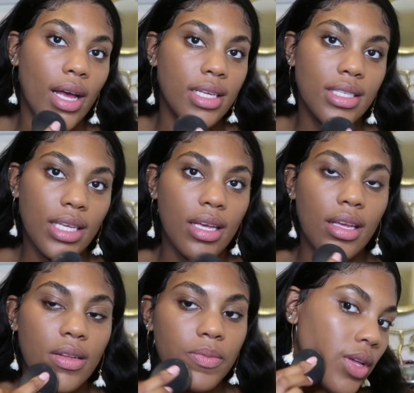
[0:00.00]
like
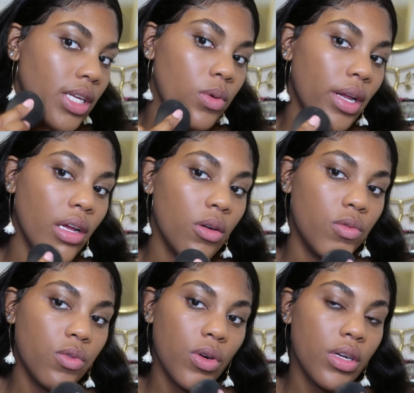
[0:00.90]
skin. So that's what I
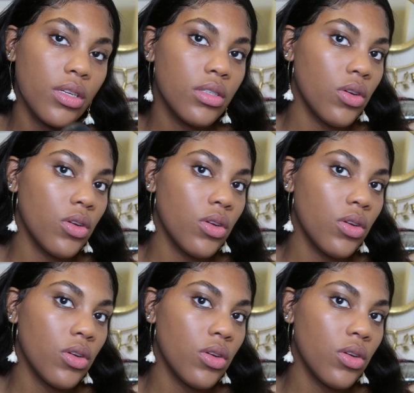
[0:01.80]
go for.